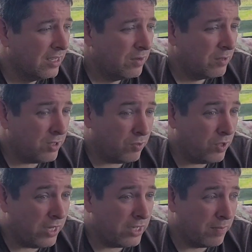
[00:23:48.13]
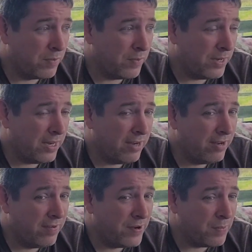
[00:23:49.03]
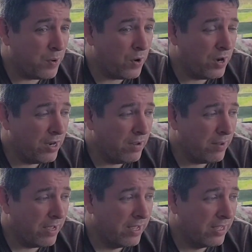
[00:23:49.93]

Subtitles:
Still do something, but I didn't leave in the morning, do we?